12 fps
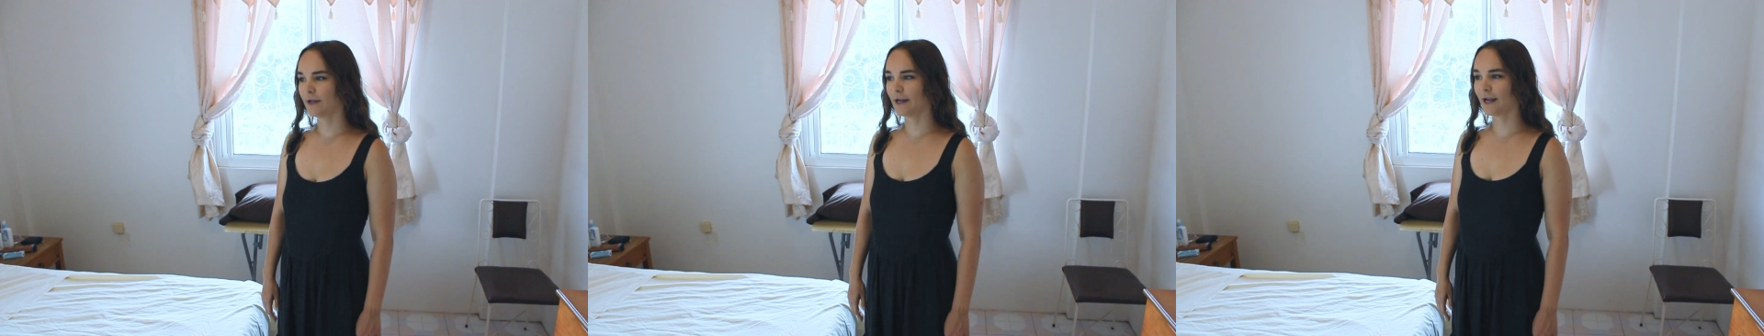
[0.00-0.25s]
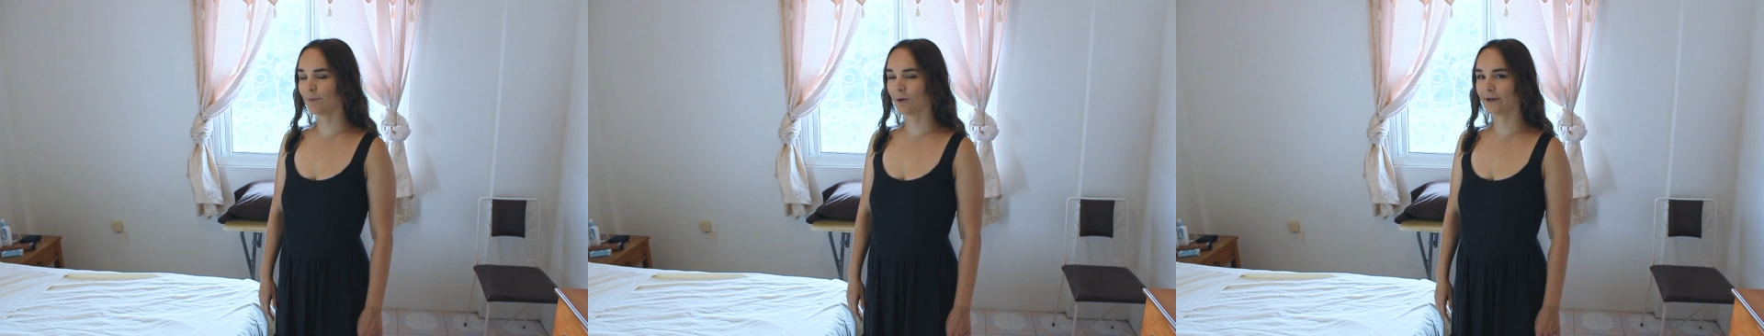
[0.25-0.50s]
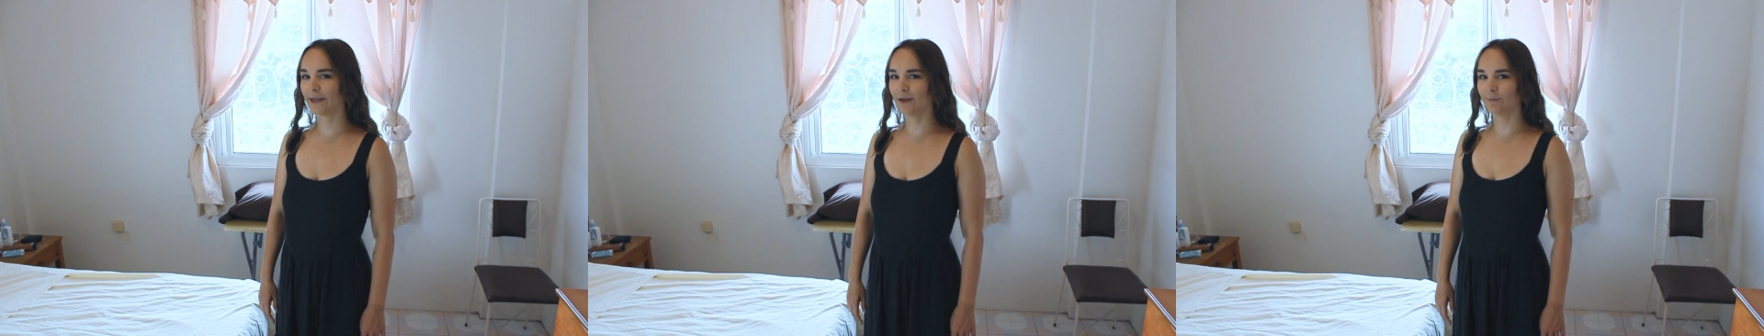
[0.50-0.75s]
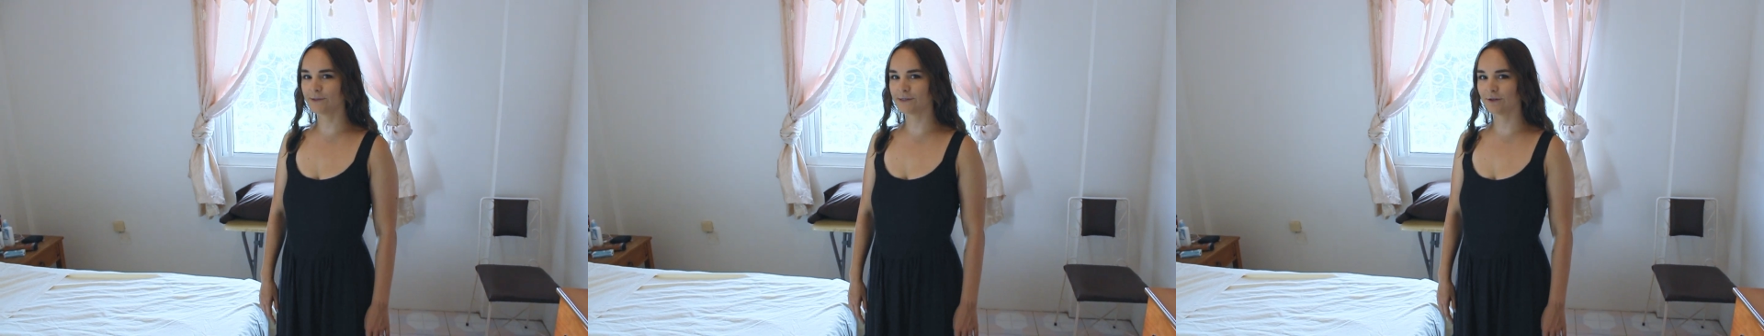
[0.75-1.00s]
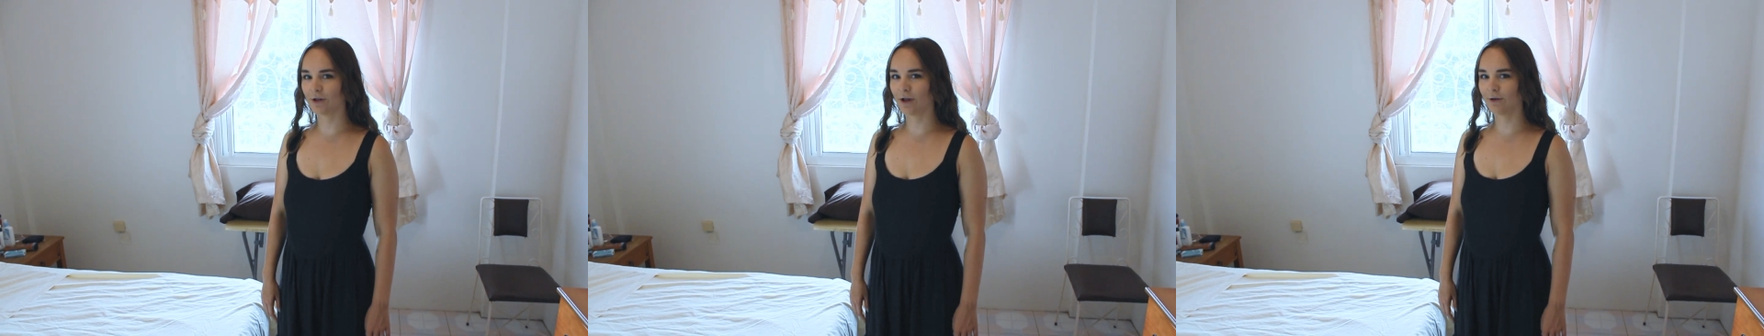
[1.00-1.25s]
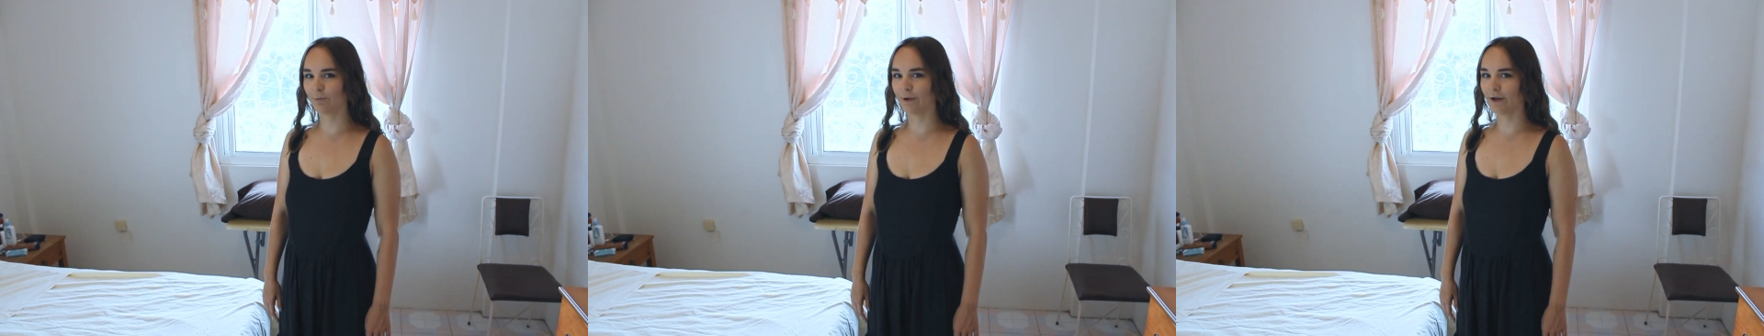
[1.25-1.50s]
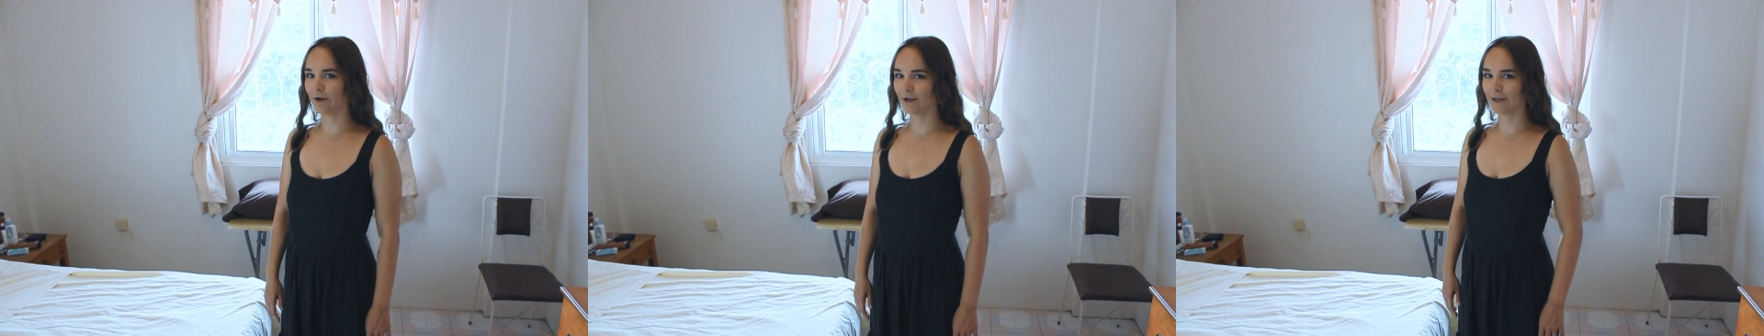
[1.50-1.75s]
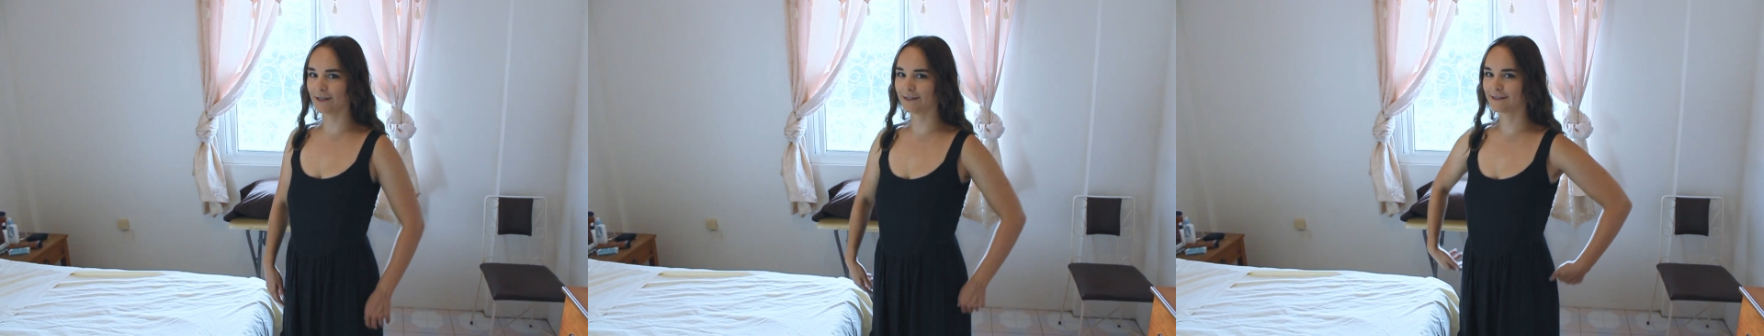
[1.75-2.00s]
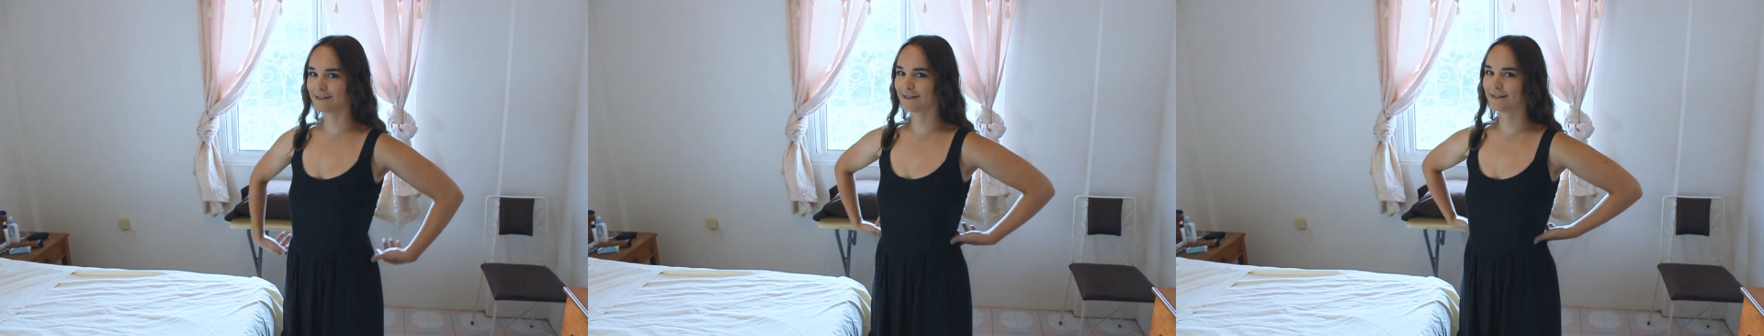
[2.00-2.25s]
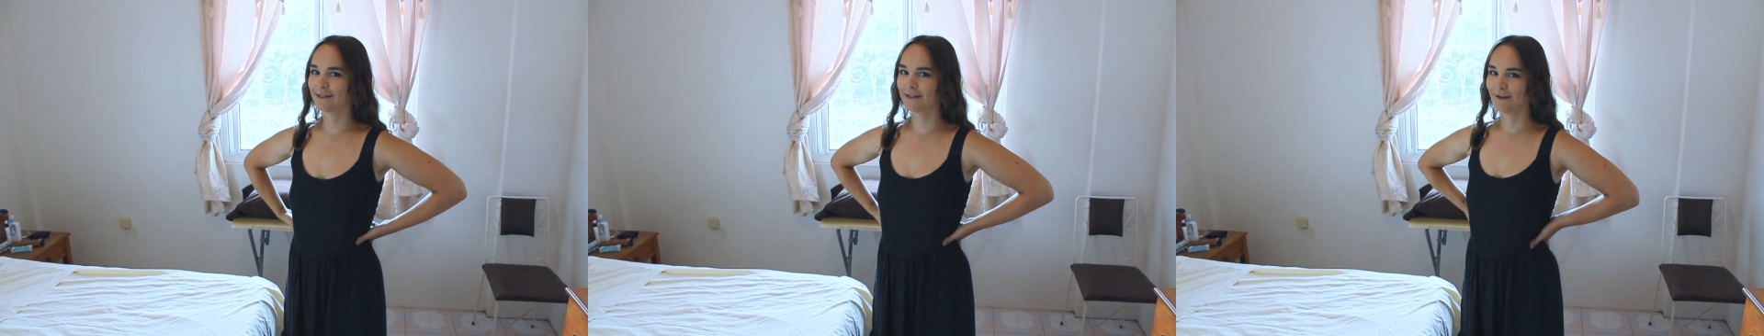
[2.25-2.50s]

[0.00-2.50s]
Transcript: And I'm on campus a lot where it's